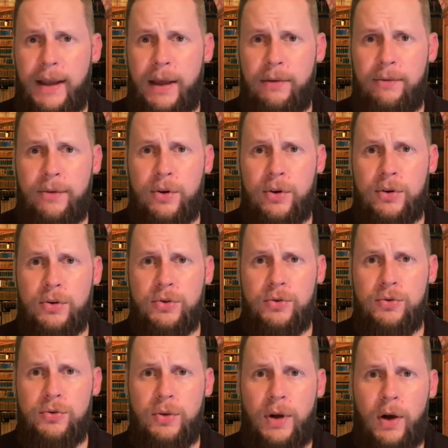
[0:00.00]
ever
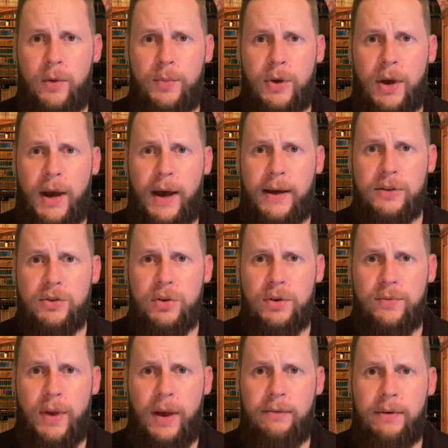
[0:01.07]
do to help you guys, or
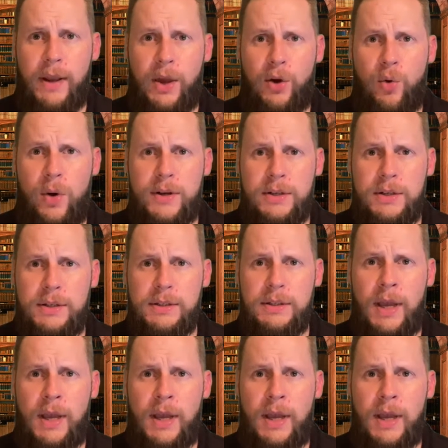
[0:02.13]
if you have any questions,